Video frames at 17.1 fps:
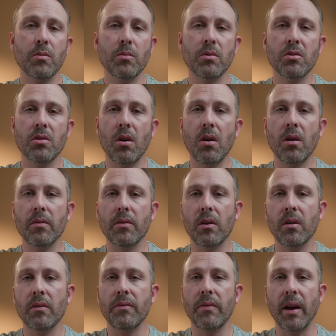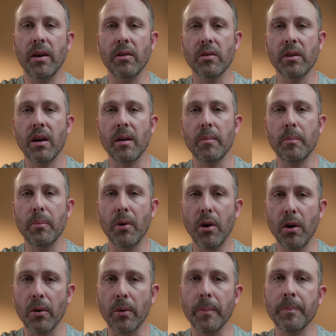Resolve or Final Cut Pro.